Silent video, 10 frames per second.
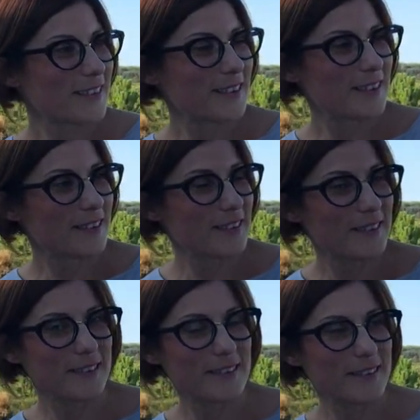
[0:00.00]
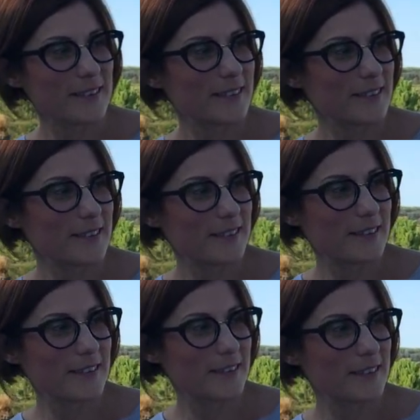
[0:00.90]

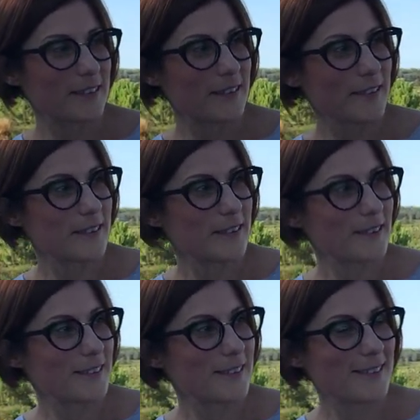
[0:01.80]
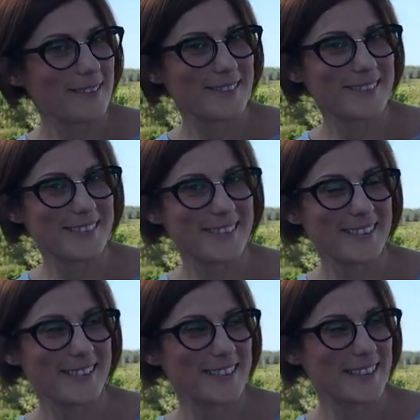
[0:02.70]

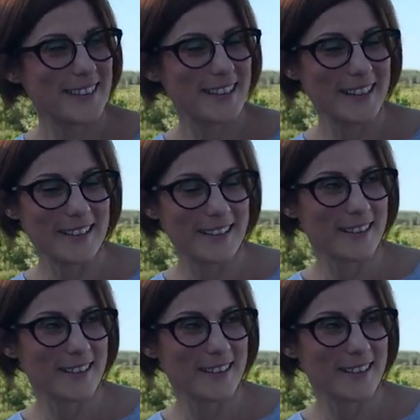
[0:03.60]
(silent)